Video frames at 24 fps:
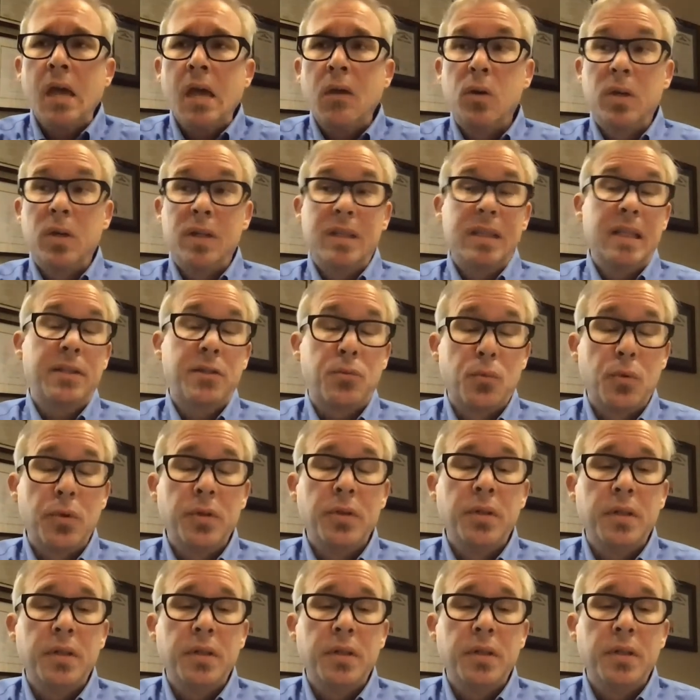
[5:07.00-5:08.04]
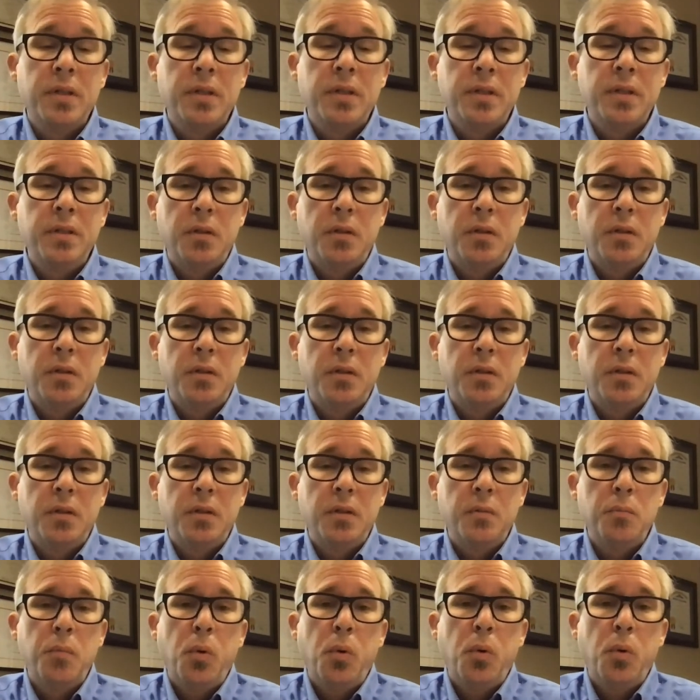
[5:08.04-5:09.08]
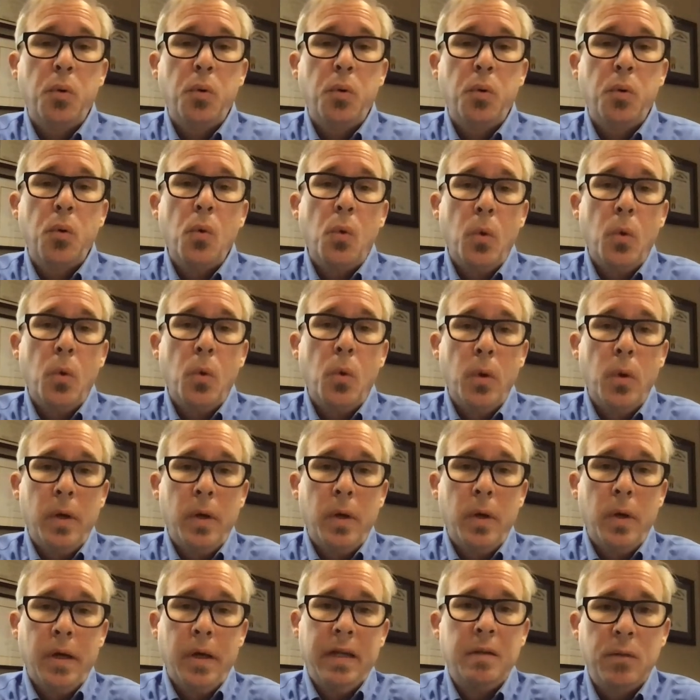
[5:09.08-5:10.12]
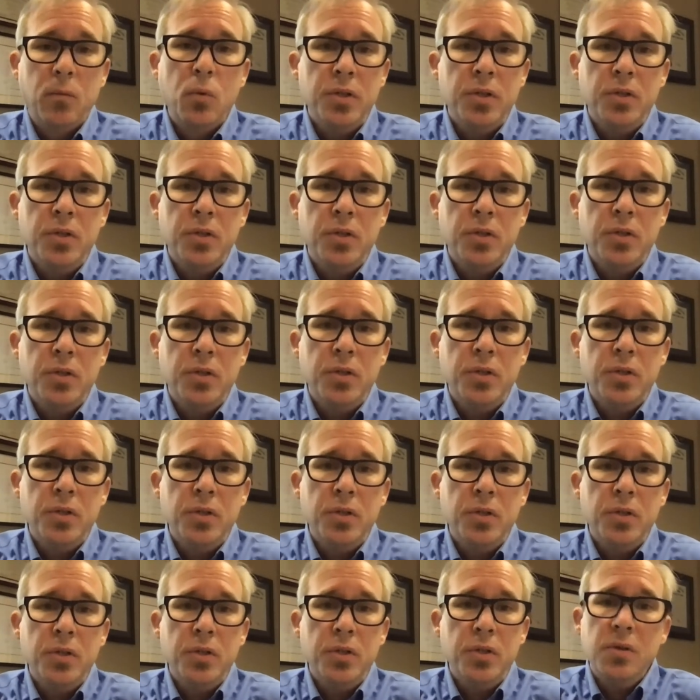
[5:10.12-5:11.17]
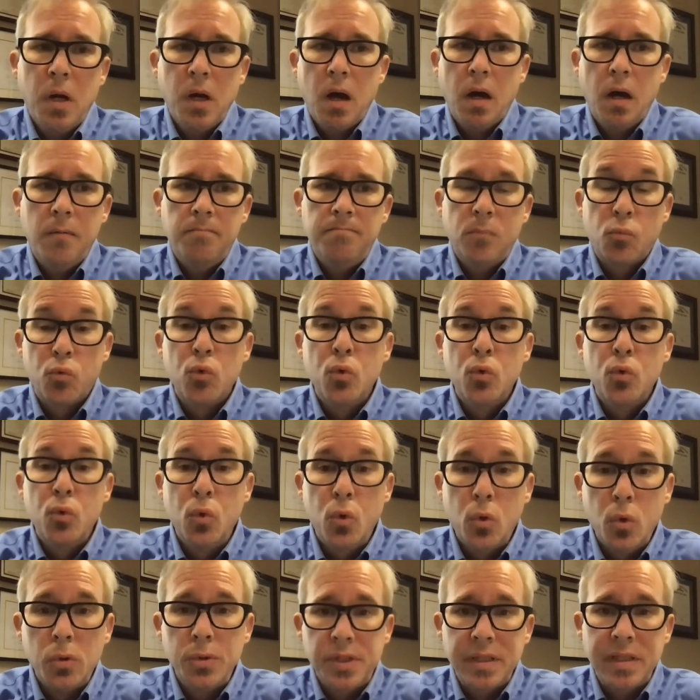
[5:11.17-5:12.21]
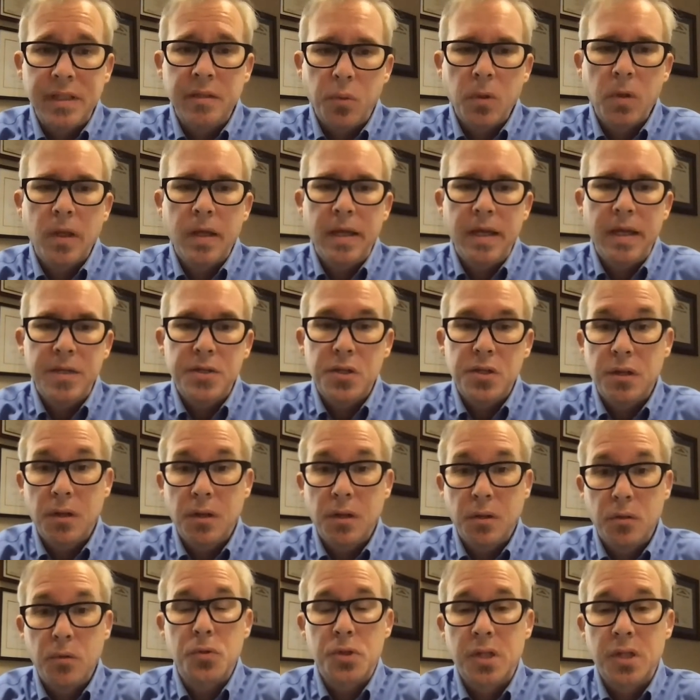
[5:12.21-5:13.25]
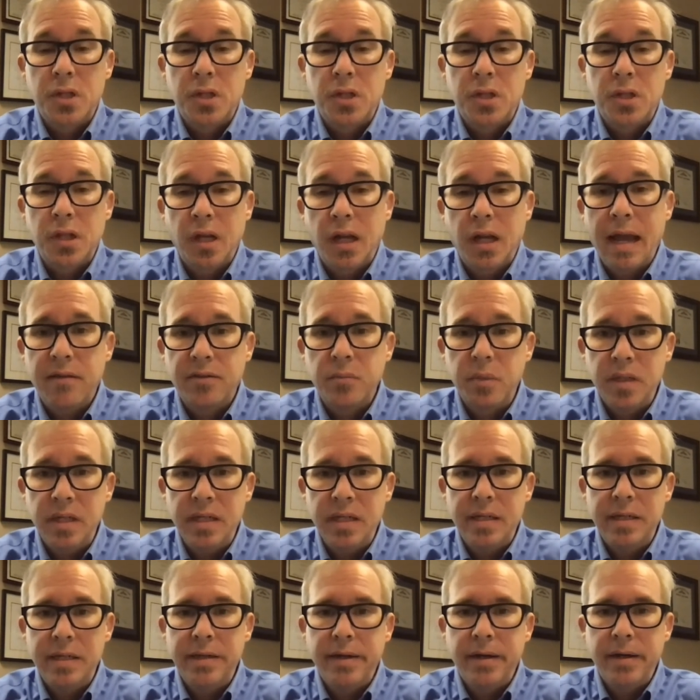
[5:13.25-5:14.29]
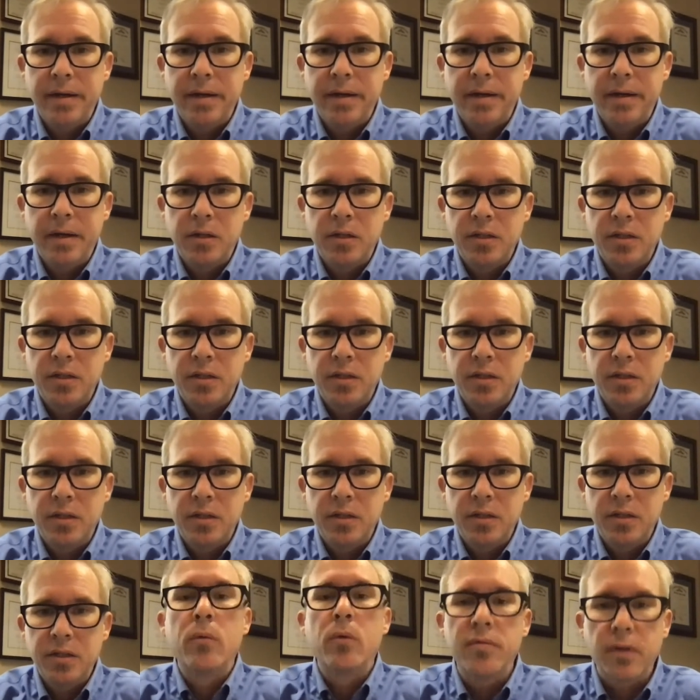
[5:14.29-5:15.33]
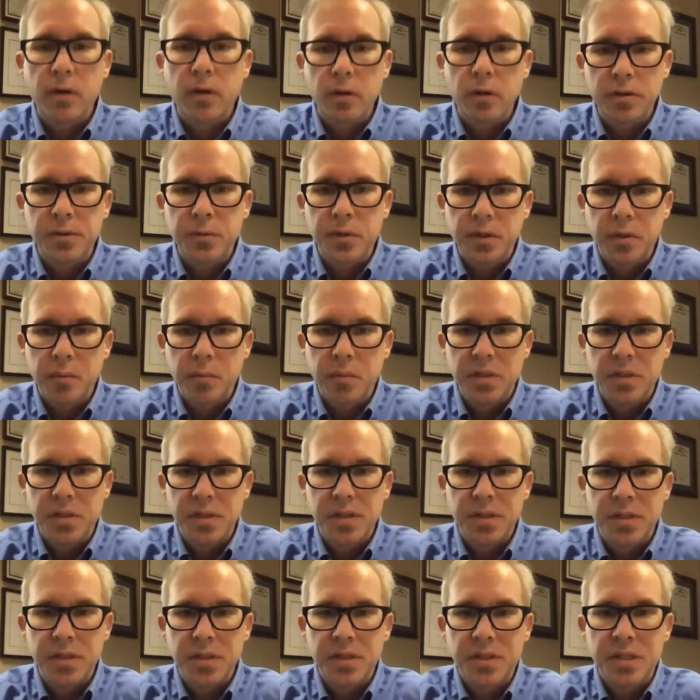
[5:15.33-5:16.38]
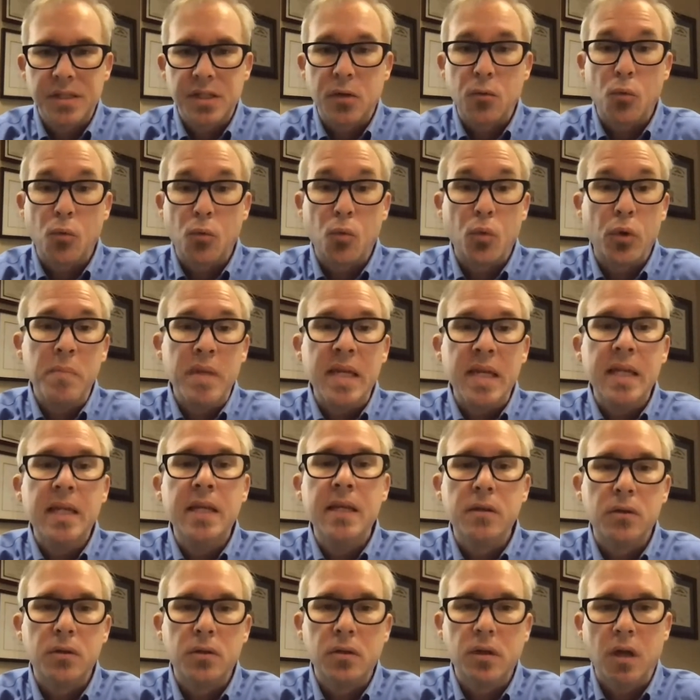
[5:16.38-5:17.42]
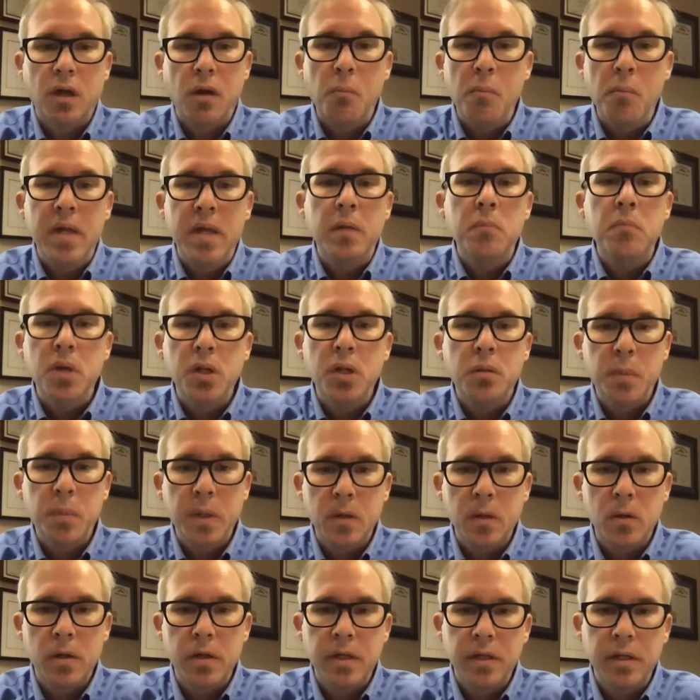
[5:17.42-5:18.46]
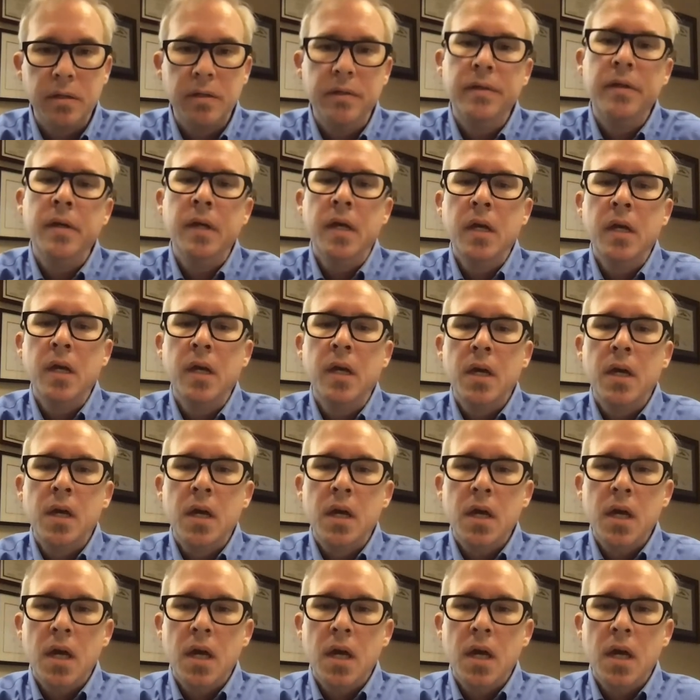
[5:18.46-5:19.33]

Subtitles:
Well, that's a really good point. I mean, when you have a lot of new rules in place, there's going to have to be, what we refer to in the business as a remedial amendment period.